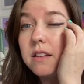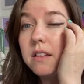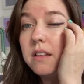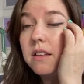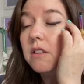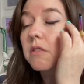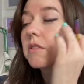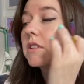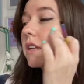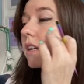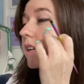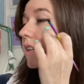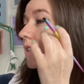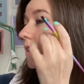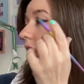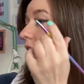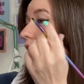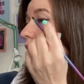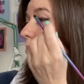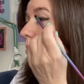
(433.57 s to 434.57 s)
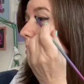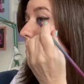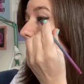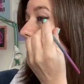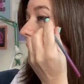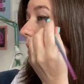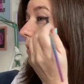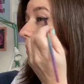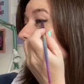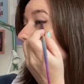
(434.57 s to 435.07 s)
You tidy it up a
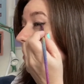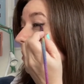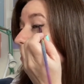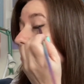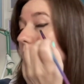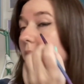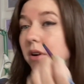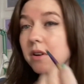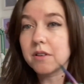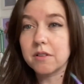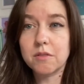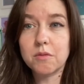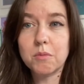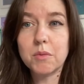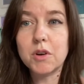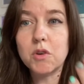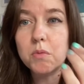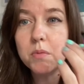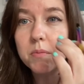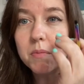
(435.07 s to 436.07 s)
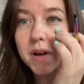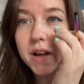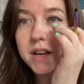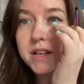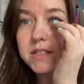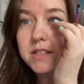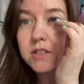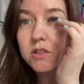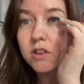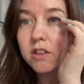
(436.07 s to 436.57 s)
bit but when I open my
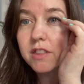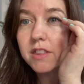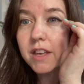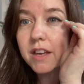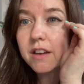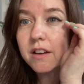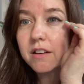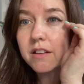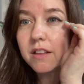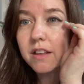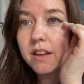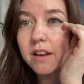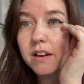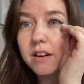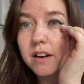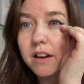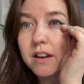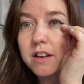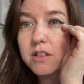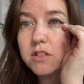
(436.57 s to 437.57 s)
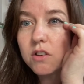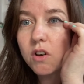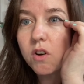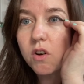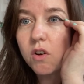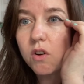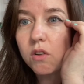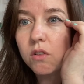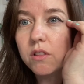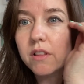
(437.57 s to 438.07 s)
eyes, it's got thicker there and it's
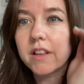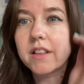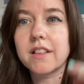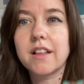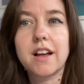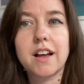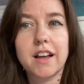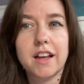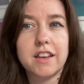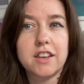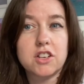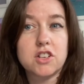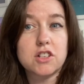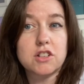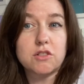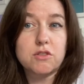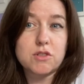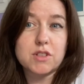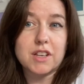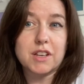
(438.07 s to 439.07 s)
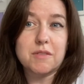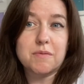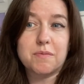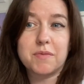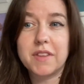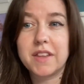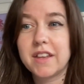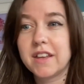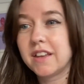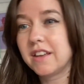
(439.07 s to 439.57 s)
all like that and you just lose it.
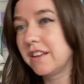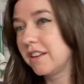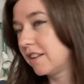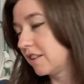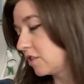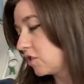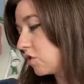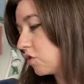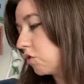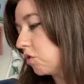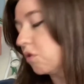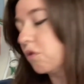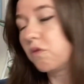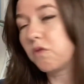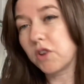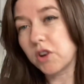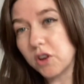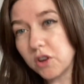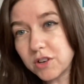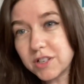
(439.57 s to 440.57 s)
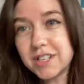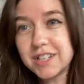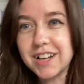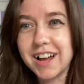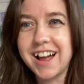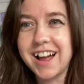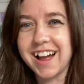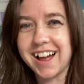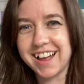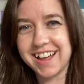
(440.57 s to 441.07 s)
So for hooded
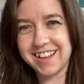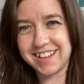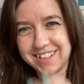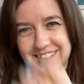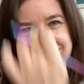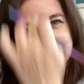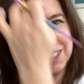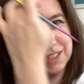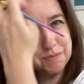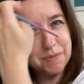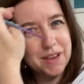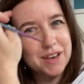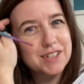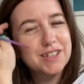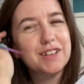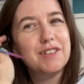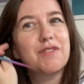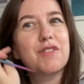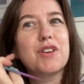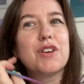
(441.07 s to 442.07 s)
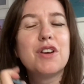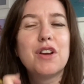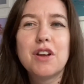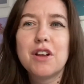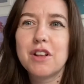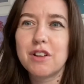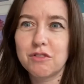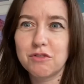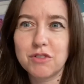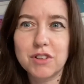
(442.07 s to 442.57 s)
eyes, especially for
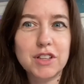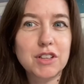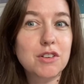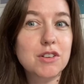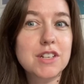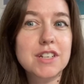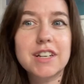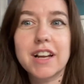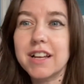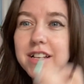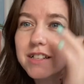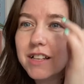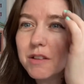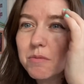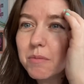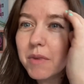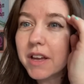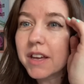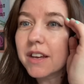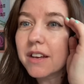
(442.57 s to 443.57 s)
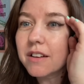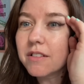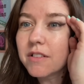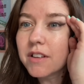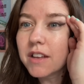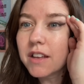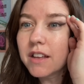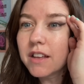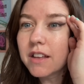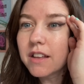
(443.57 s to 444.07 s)
really hooded eyes like mine,
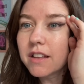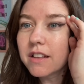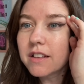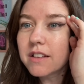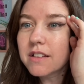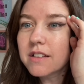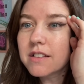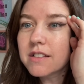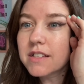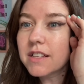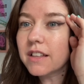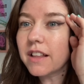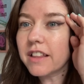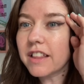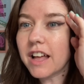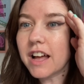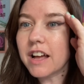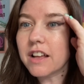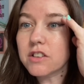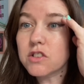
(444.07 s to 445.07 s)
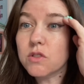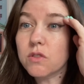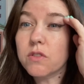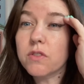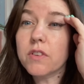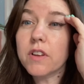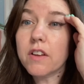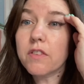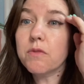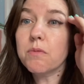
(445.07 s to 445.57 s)
see like that, so
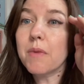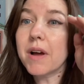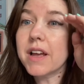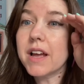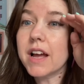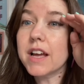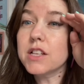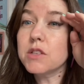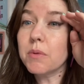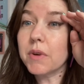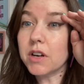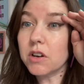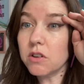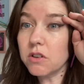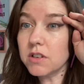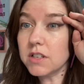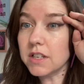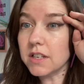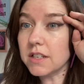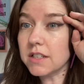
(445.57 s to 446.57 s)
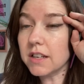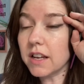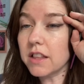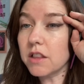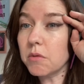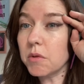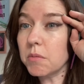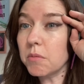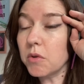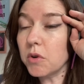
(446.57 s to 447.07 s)
if, if my eyes weren't hooded and
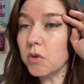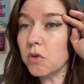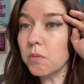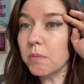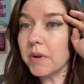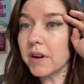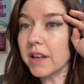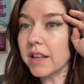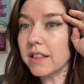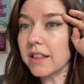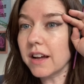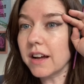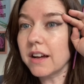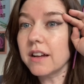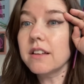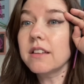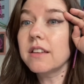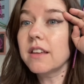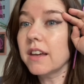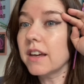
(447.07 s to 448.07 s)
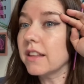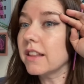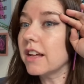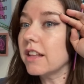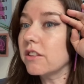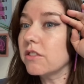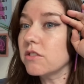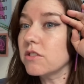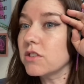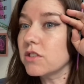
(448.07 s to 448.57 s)
they were more open like that, yeah, that
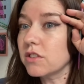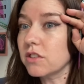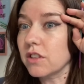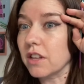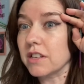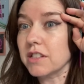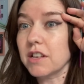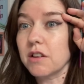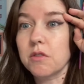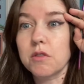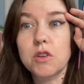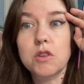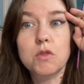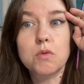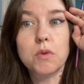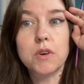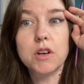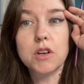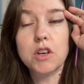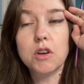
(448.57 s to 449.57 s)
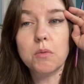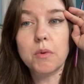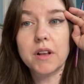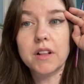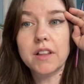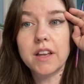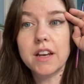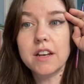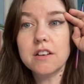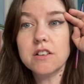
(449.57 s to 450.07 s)
looks, that's how you'd want your wing
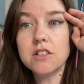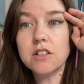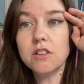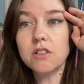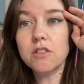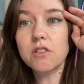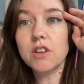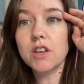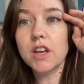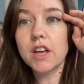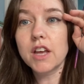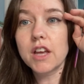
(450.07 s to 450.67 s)
liner to look,